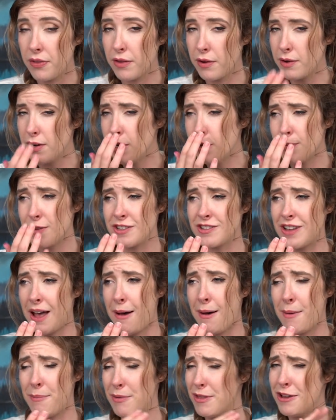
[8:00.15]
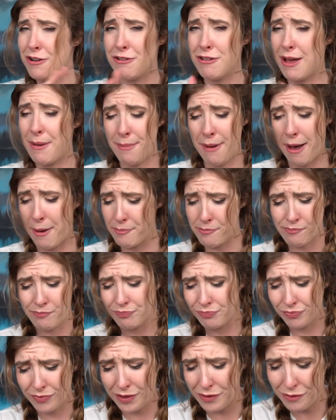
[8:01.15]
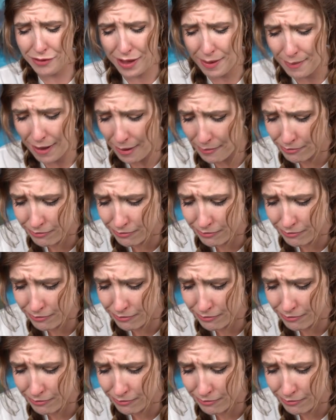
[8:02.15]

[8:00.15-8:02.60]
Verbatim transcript: they're a little bit sour, but they're not that bad. They're not that